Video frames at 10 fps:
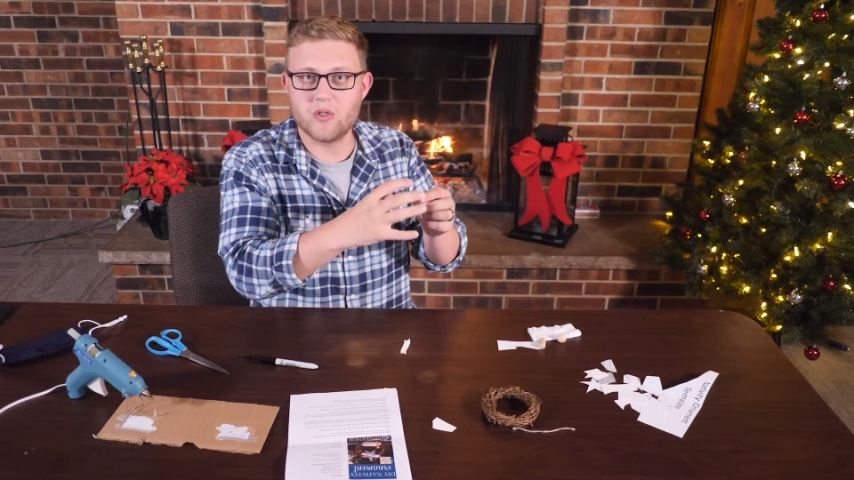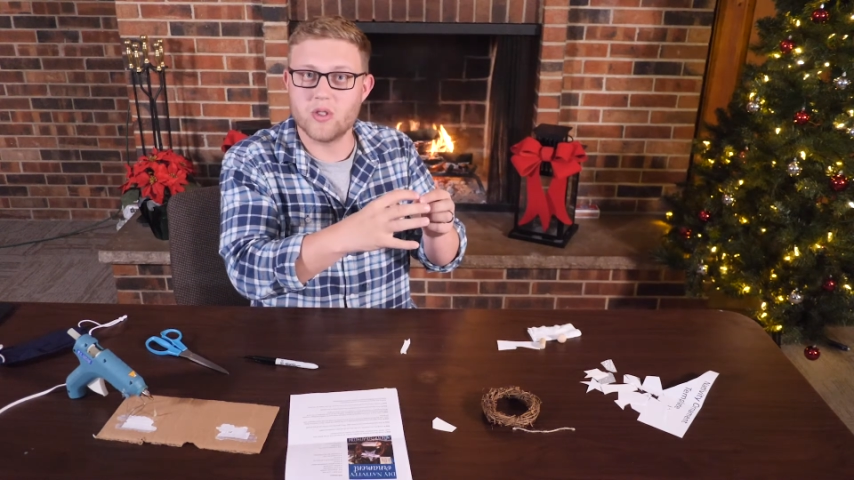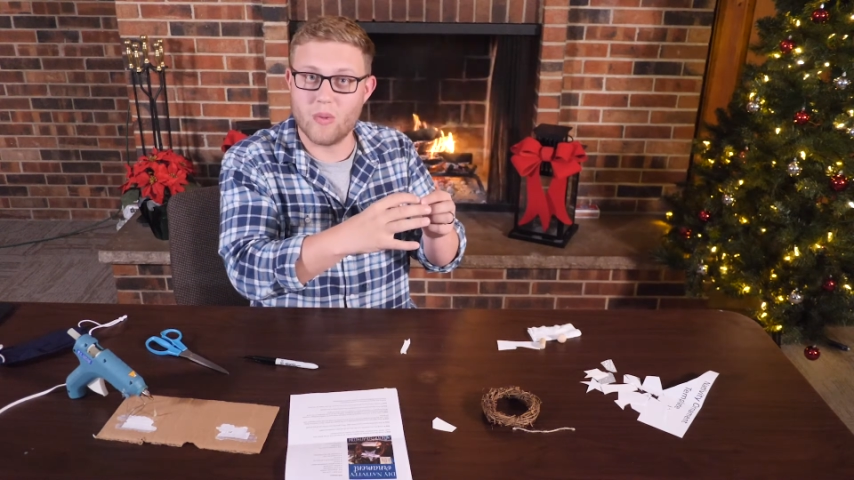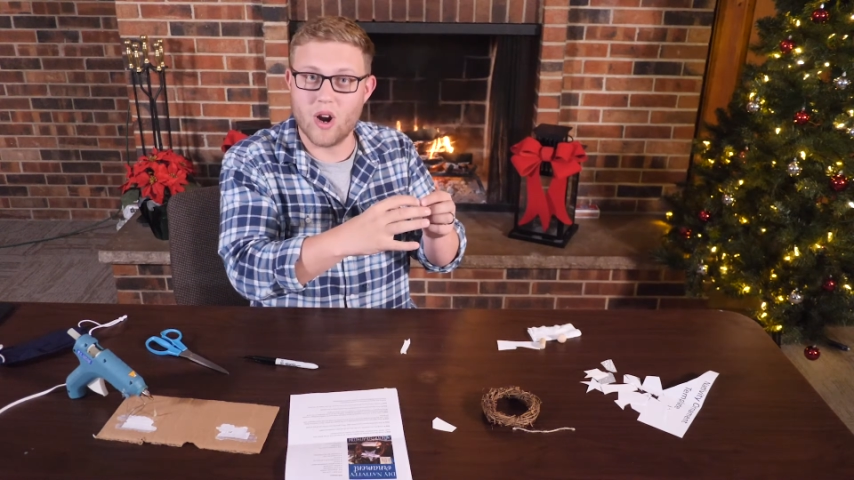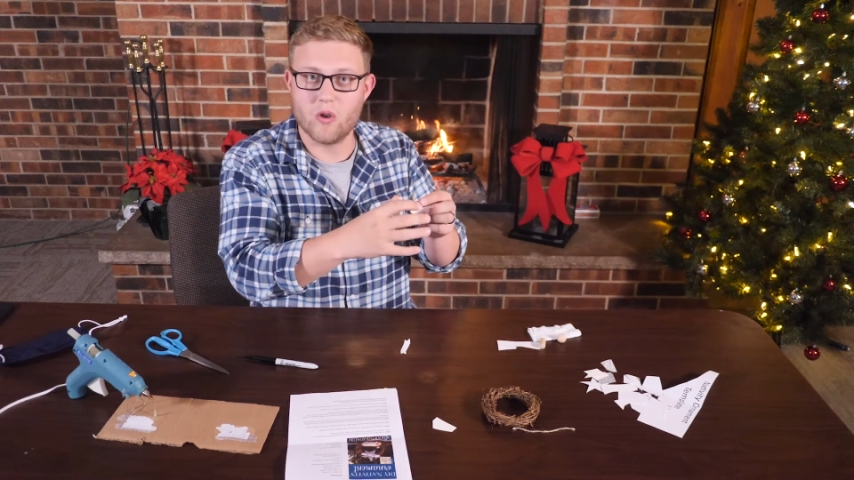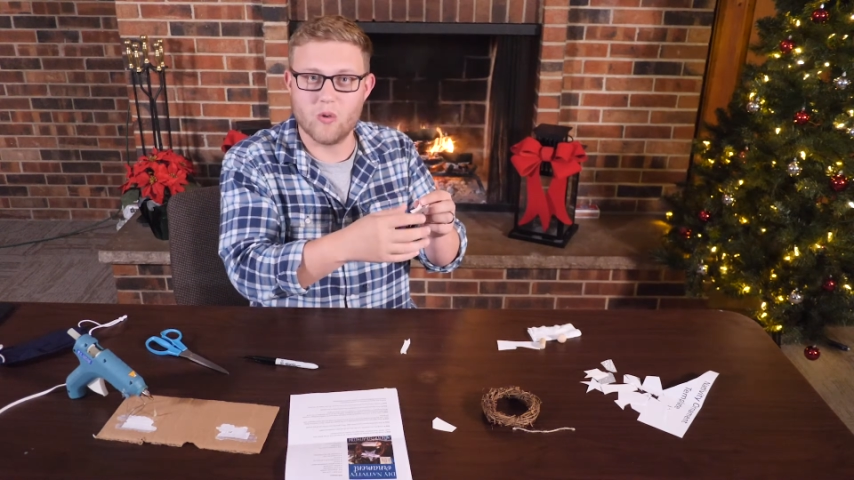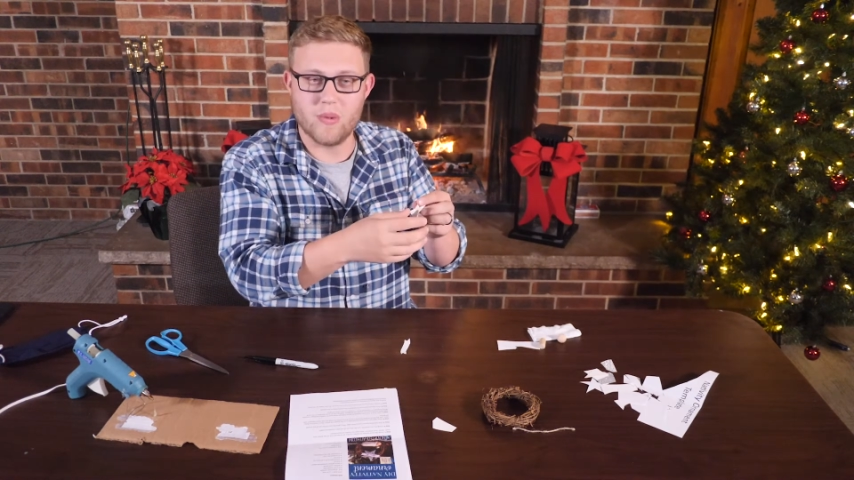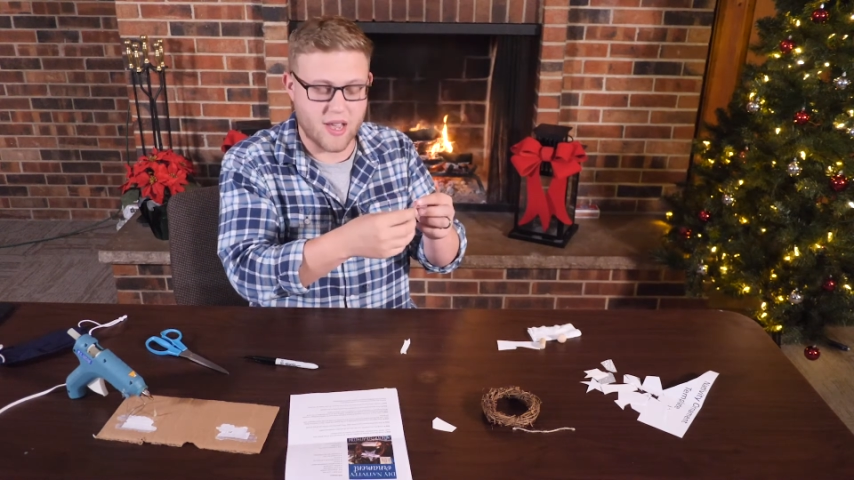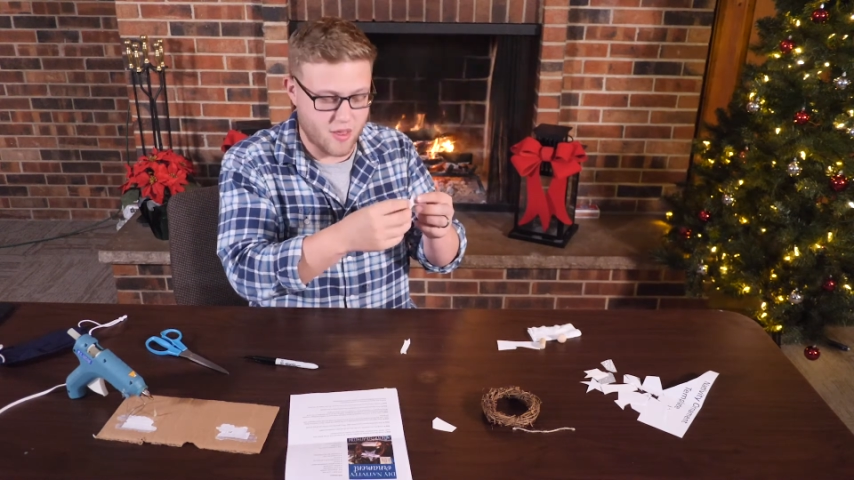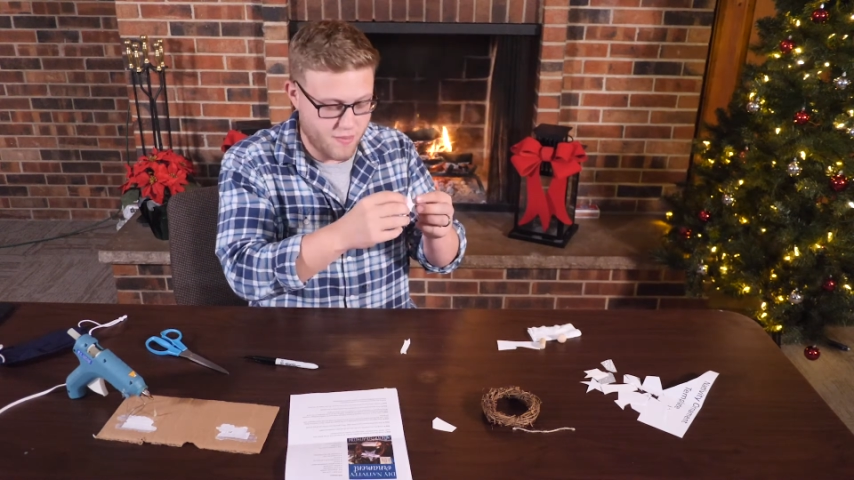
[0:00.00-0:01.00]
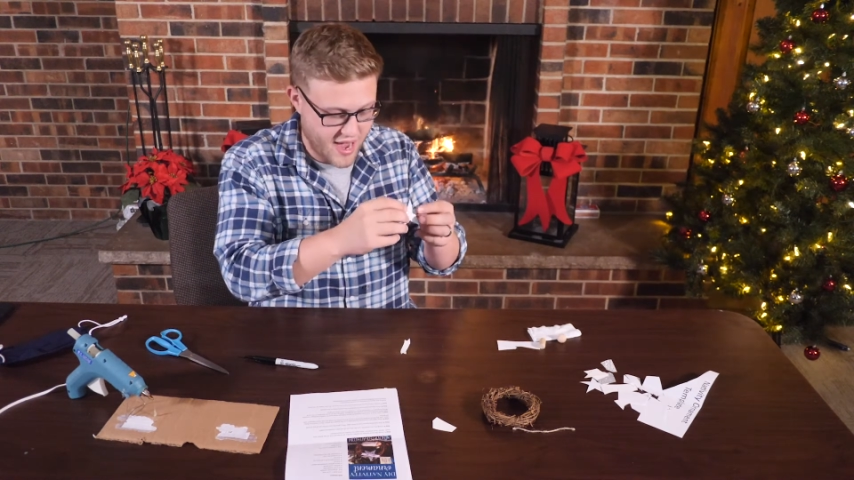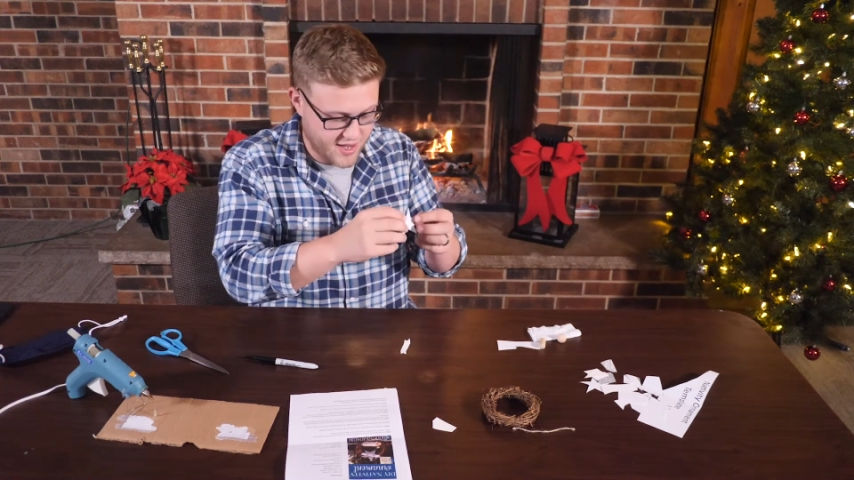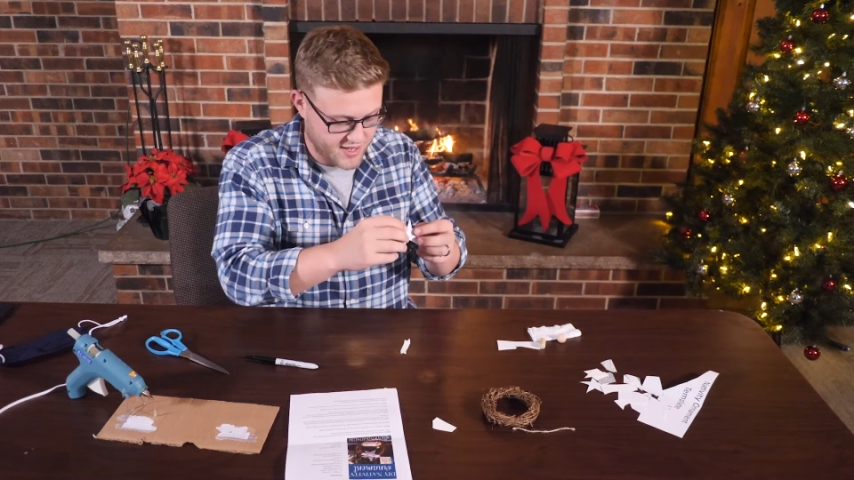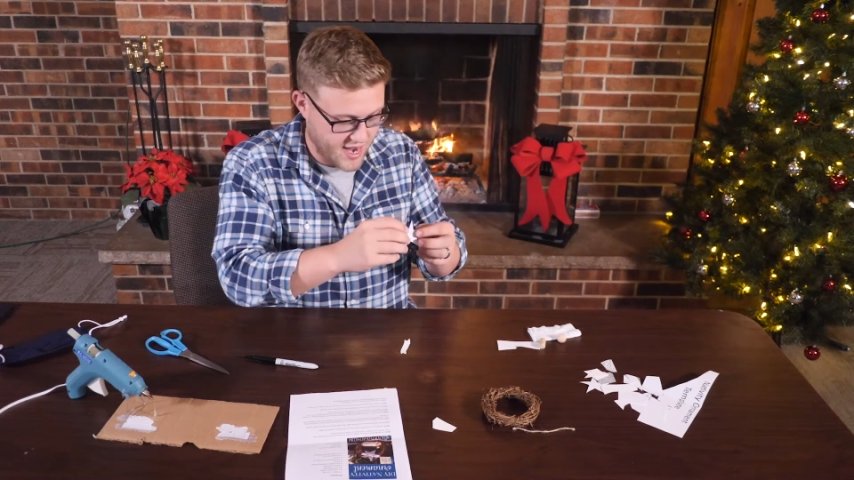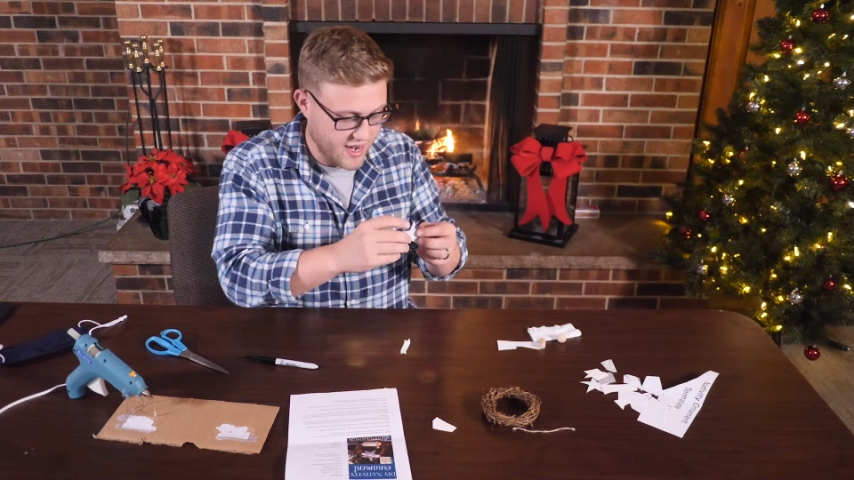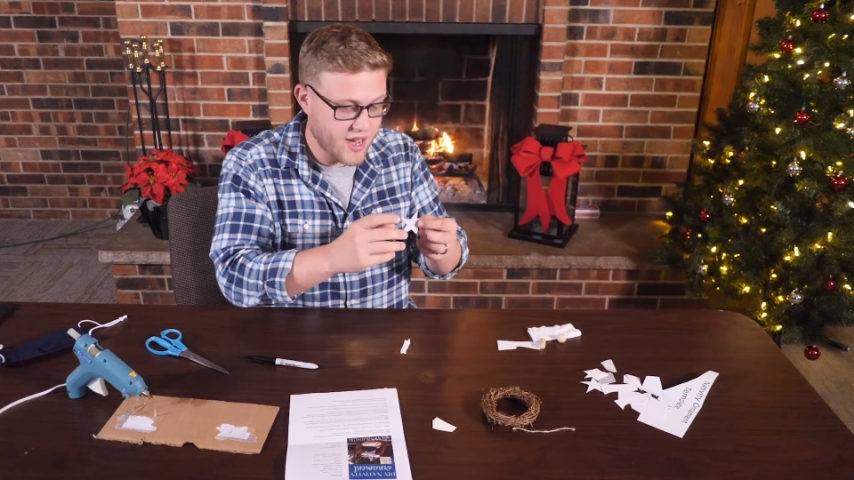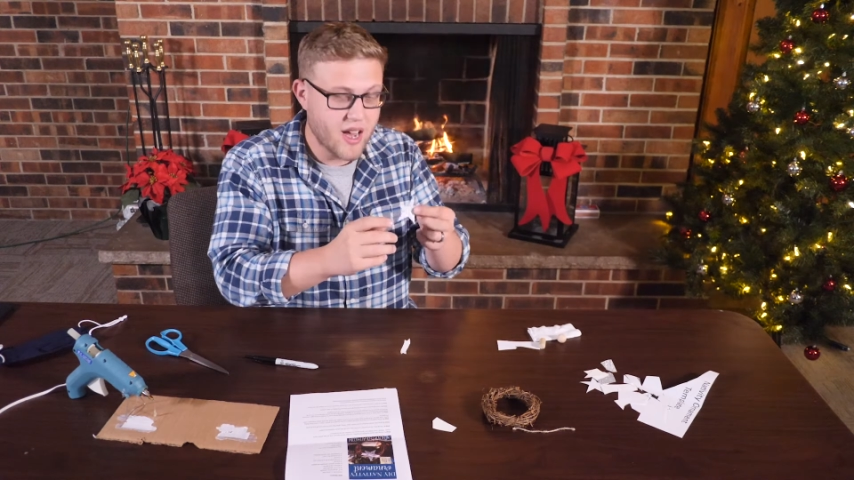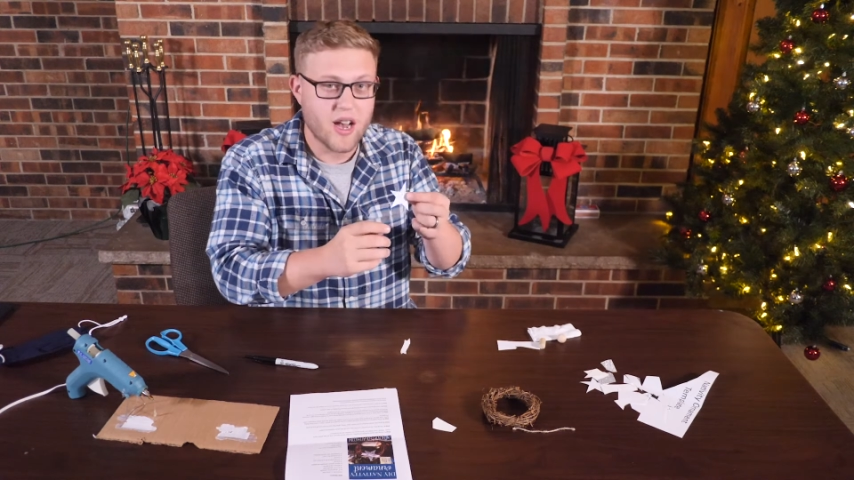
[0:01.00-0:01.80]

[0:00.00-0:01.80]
so the marker will be on the back side.